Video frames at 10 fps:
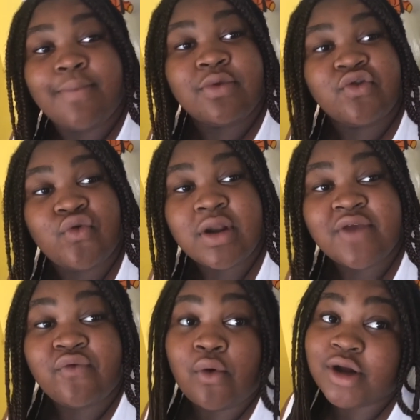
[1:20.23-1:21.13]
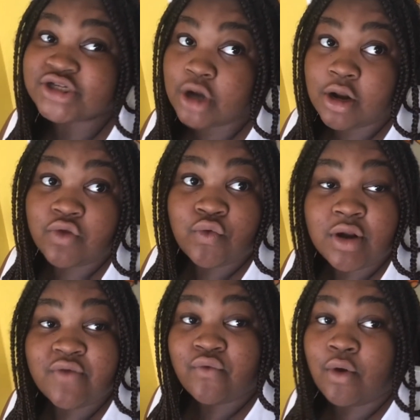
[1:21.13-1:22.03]
to 24, start at
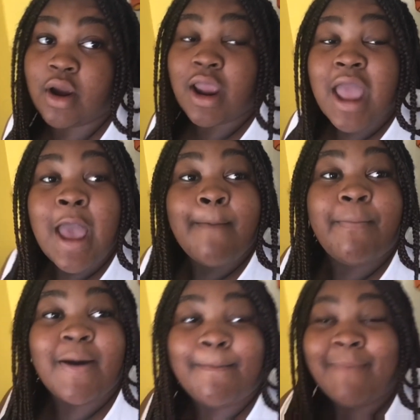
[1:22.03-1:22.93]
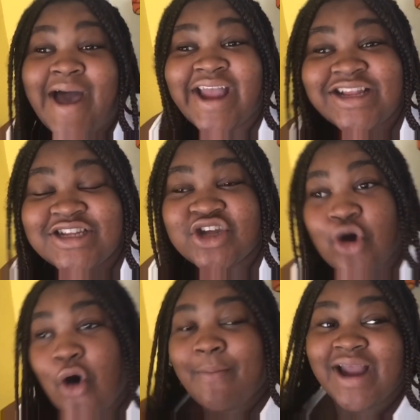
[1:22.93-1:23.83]
24. But my
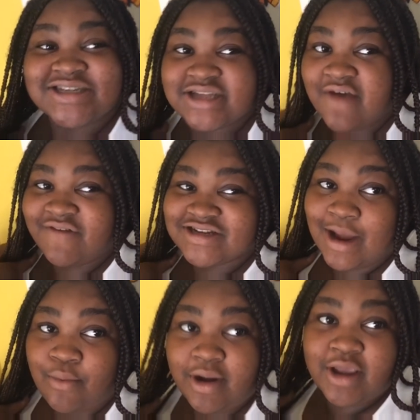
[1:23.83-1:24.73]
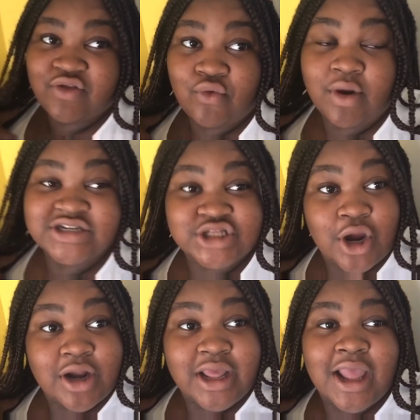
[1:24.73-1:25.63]
goal myself is I'm working towards
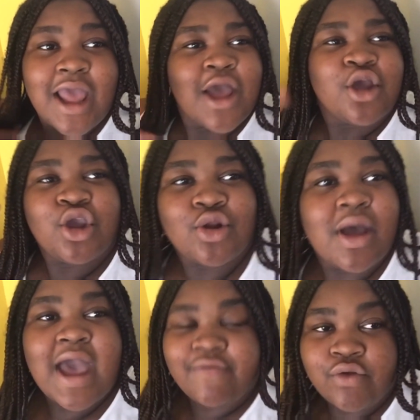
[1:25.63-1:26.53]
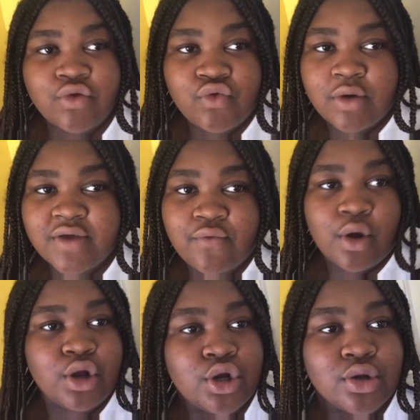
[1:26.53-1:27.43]
30. You don't have to do 24.
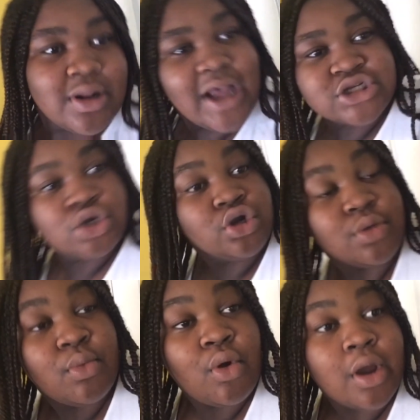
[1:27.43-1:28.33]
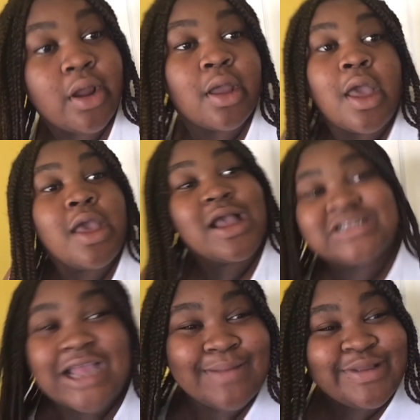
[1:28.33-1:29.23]
You can do less, you can do more. It's
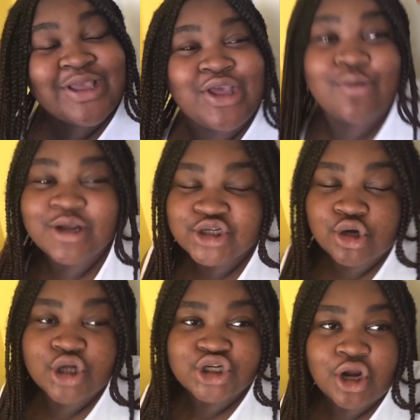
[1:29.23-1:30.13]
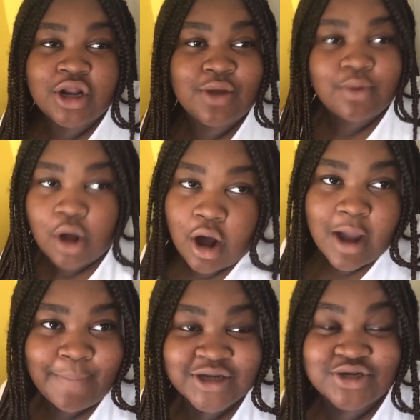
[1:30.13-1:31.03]
up to you. It's your journey. We all have
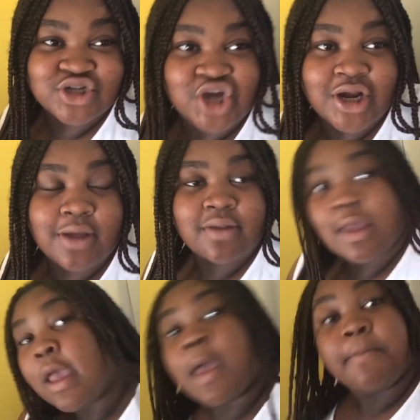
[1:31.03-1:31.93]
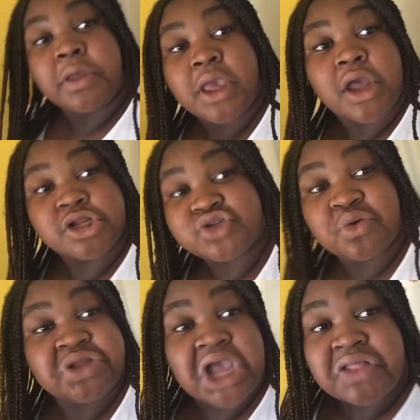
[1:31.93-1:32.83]
personal journeys. But yeah, I just
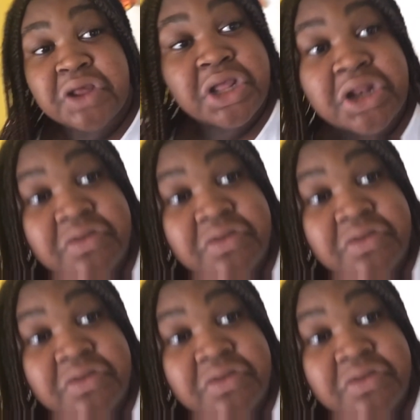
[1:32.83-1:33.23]
want to add that in.